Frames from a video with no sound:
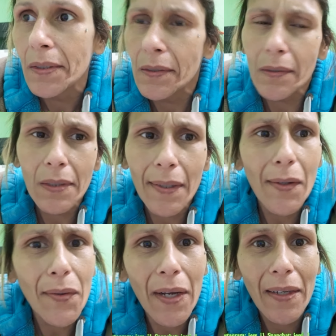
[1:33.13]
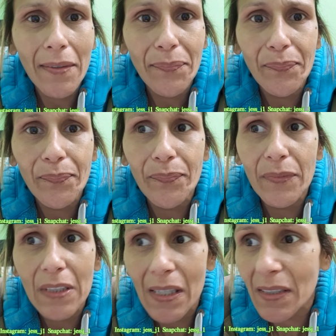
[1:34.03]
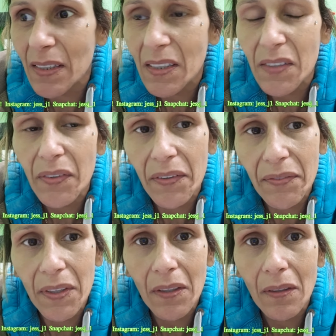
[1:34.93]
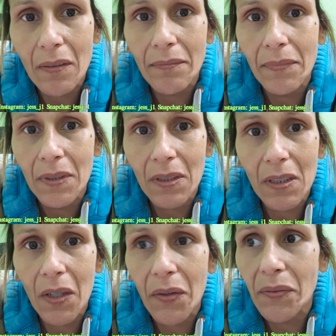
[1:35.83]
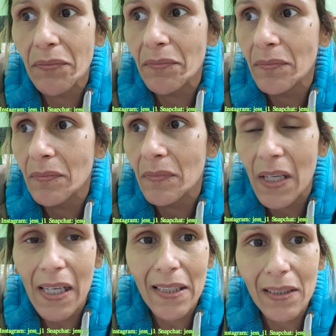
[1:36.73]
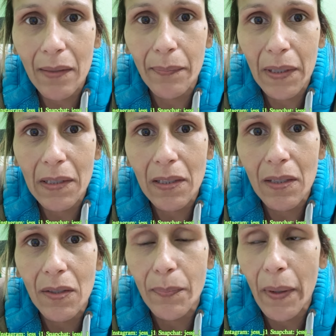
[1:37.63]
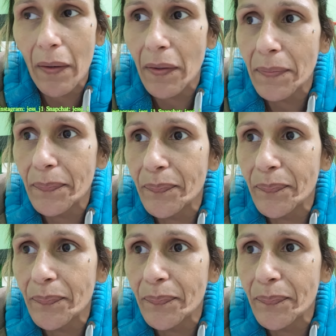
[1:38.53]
So I was like, okay, it's 6:50, you know, I got 10 minutes to spare.